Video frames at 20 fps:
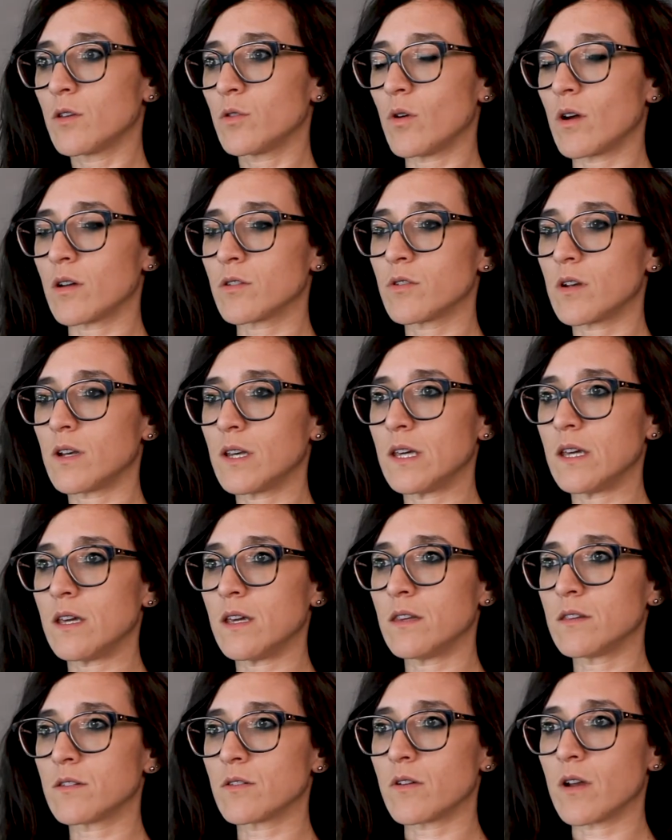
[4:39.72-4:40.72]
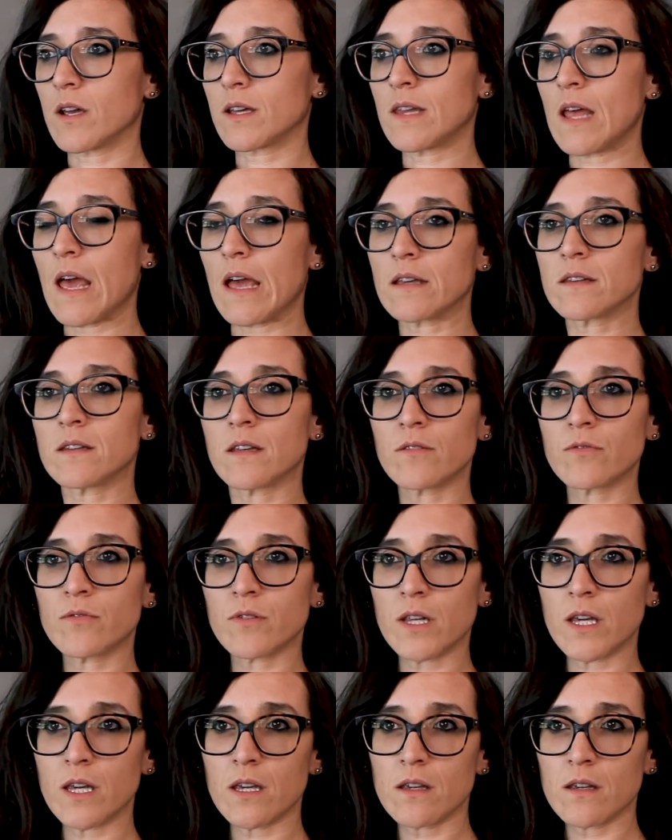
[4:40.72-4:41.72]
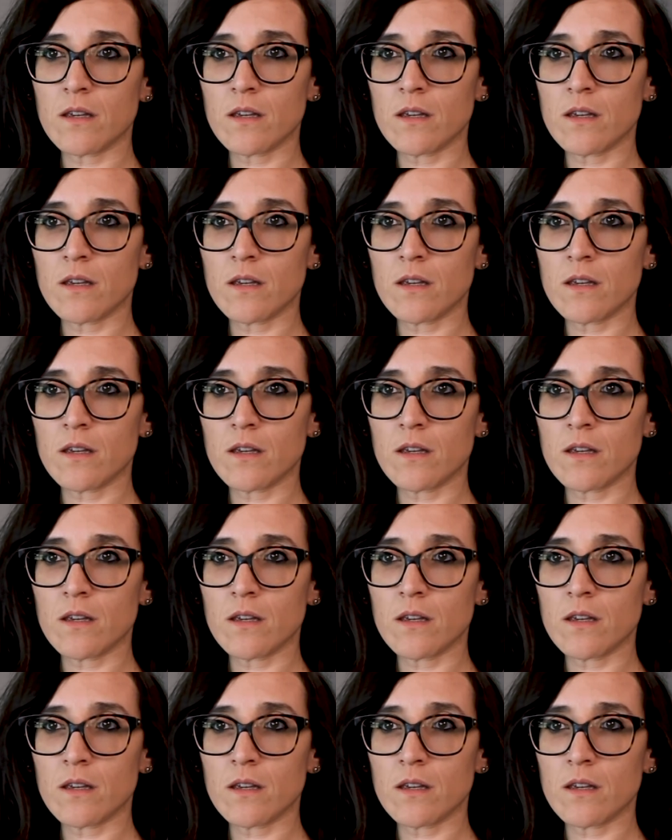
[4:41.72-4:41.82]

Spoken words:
to actually interact actively